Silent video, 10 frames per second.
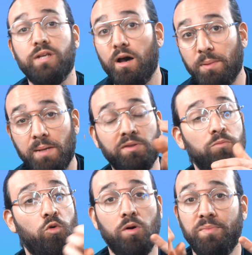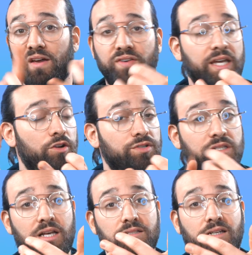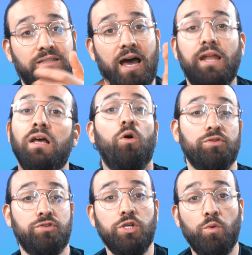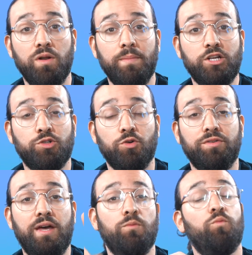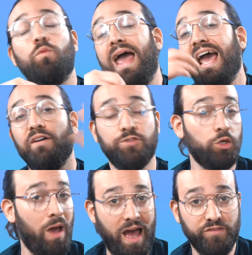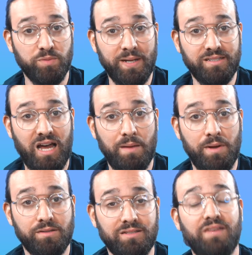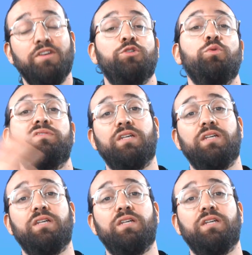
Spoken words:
to help keep them warm. They have heaters and things like that. Also, you want to make sure that after you have spent time outside, they do have